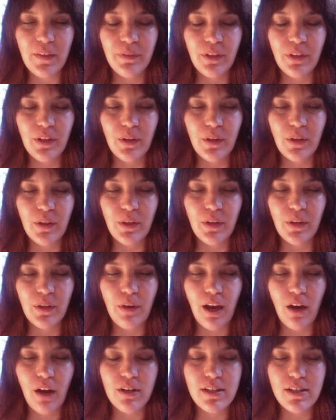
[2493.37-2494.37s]
your
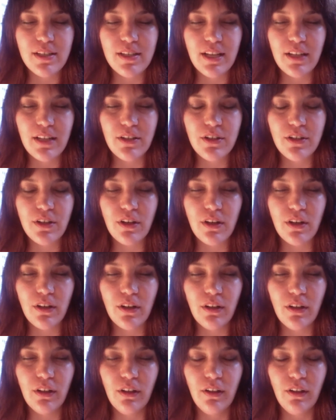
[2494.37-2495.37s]
power center.